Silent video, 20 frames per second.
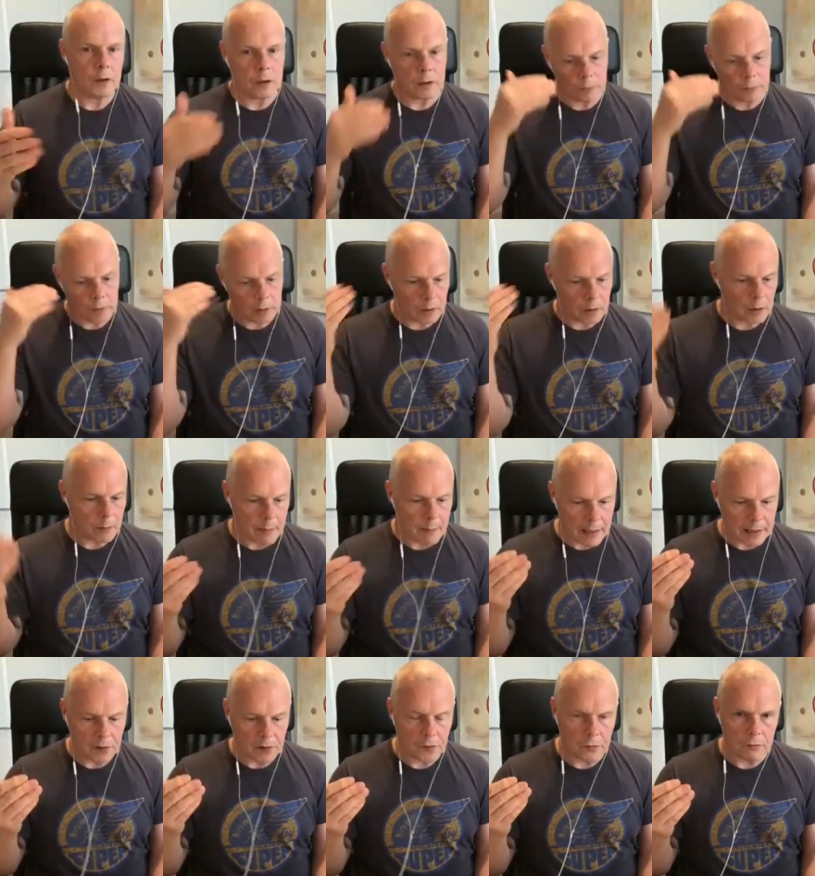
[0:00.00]
you've got to
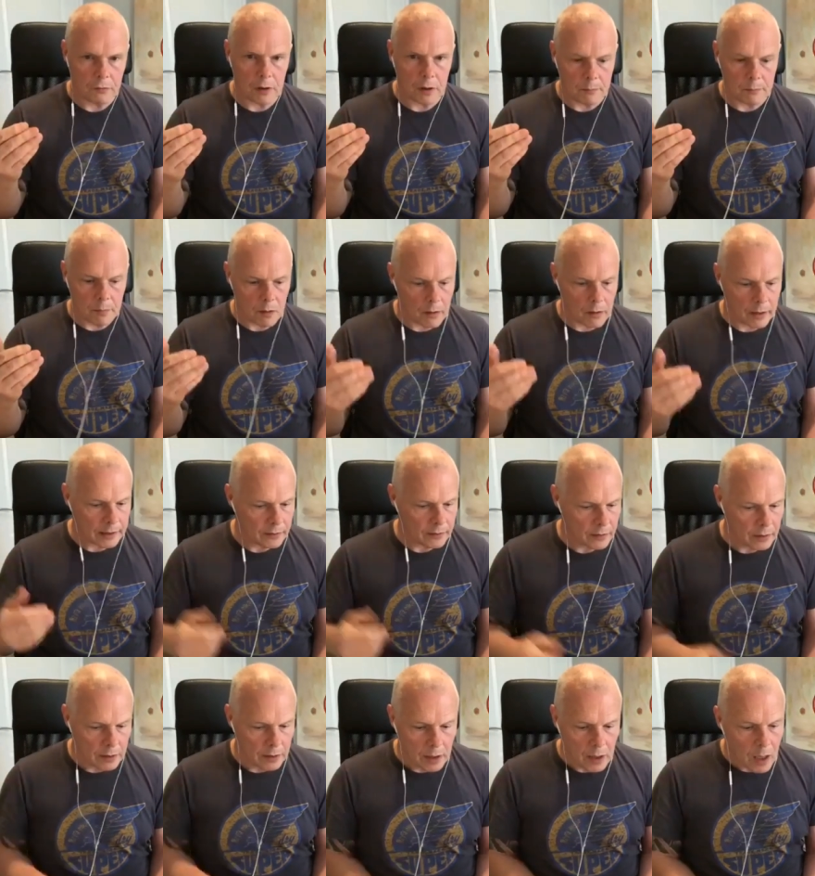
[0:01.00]
manage your own mind
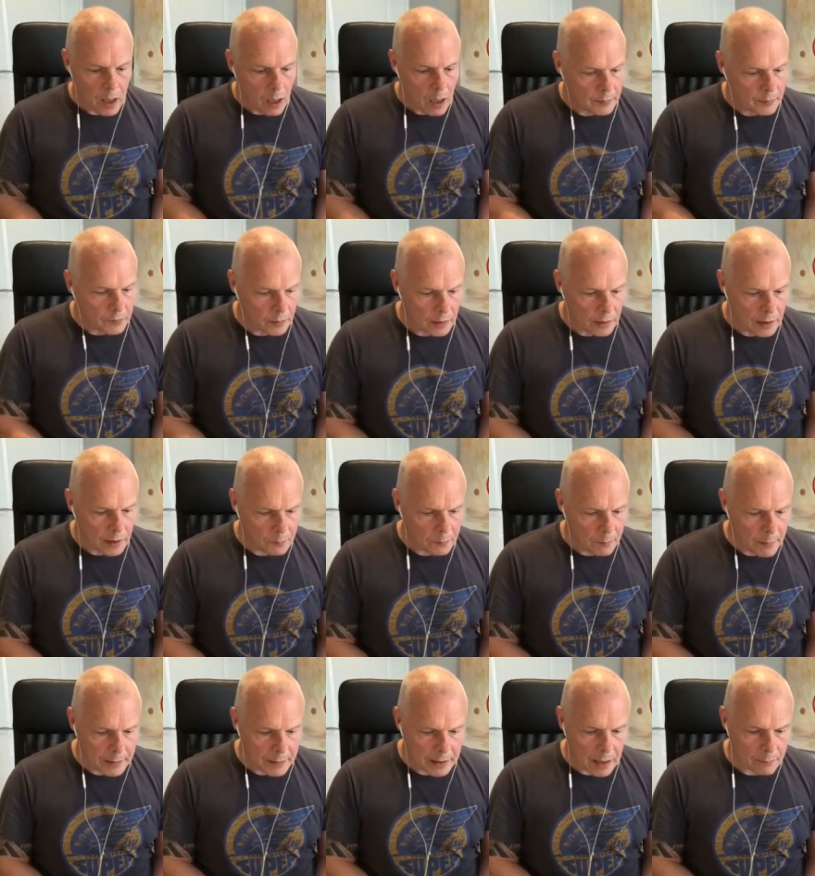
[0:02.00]
i mean so let's
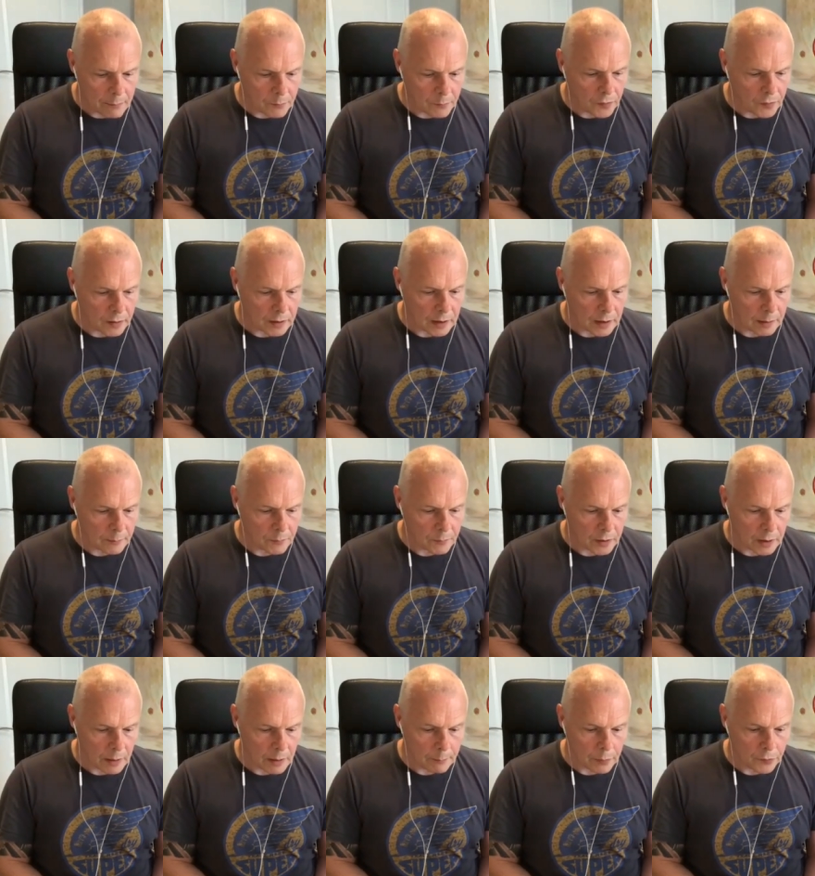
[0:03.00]
maybe yeah. come to come to
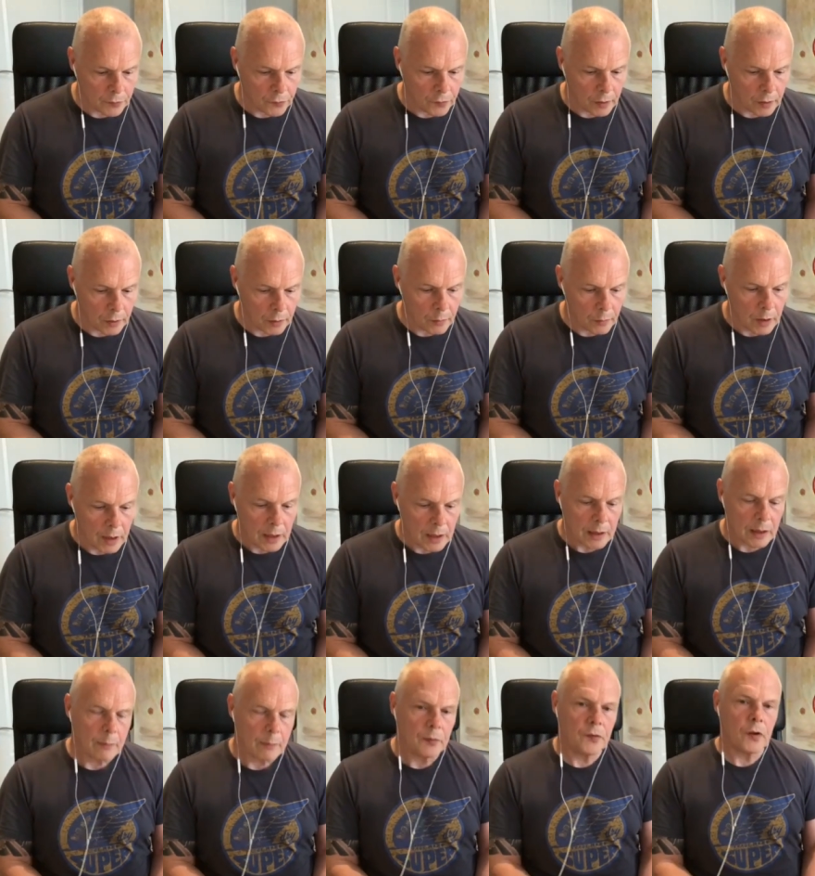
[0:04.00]
number two
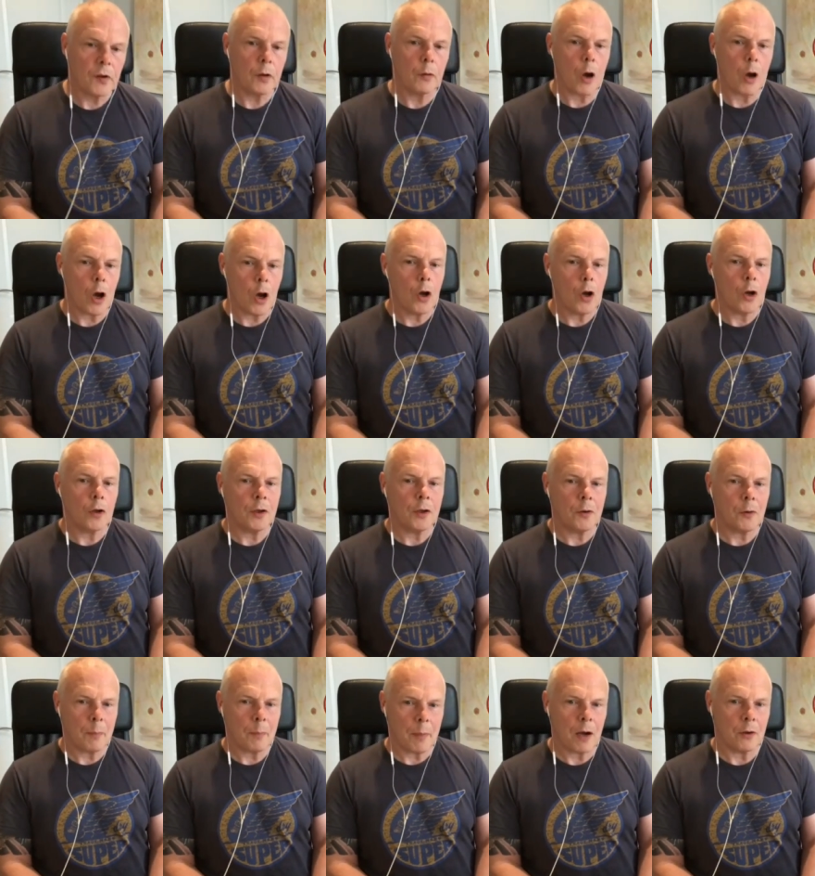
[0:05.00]
number two earn
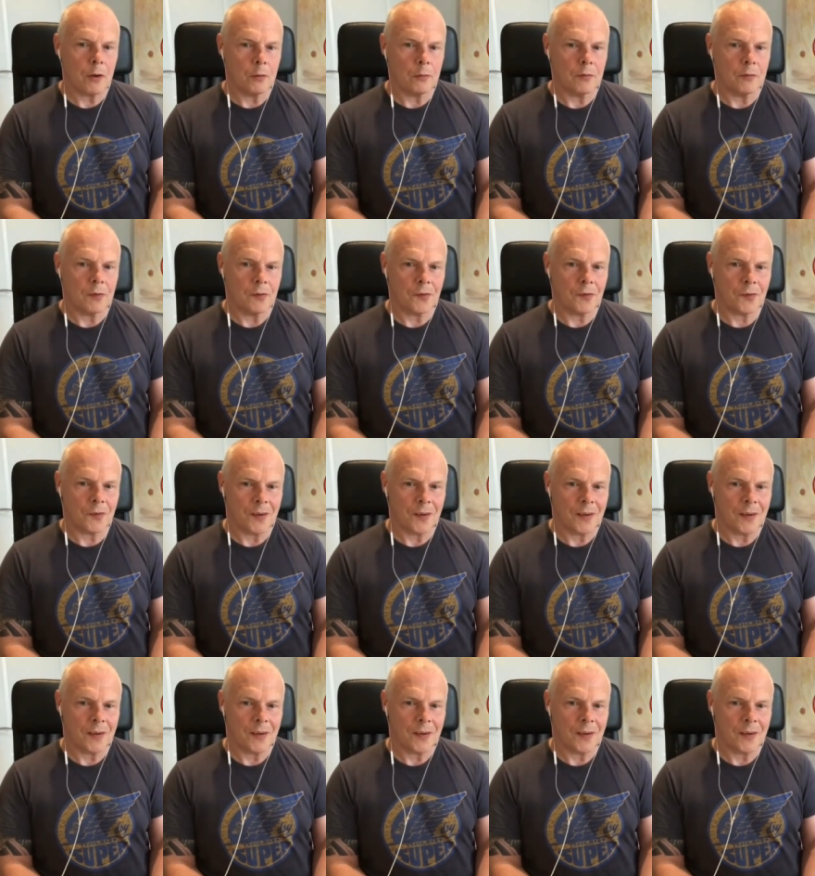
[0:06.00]
your bones